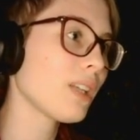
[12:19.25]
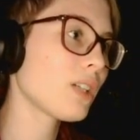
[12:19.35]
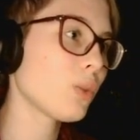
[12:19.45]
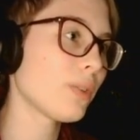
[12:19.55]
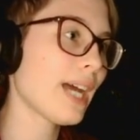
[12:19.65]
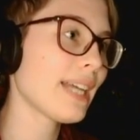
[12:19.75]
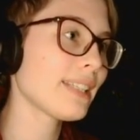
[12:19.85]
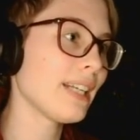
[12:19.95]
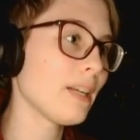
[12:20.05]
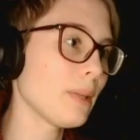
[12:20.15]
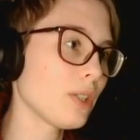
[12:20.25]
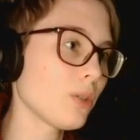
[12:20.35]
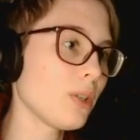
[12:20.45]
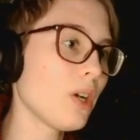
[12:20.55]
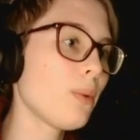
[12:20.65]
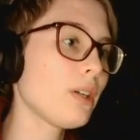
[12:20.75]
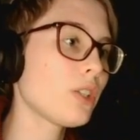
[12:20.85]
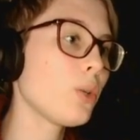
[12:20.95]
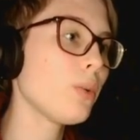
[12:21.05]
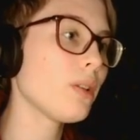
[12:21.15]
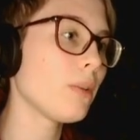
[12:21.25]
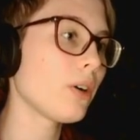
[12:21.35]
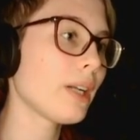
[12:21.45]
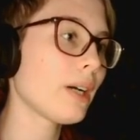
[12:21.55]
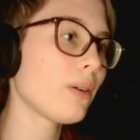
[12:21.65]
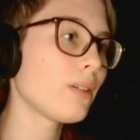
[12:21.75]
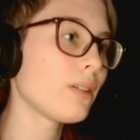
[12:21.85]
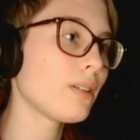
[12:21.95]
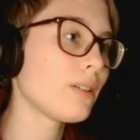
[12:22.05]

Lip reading: So that's an enemy. So we know where 2 of them are now.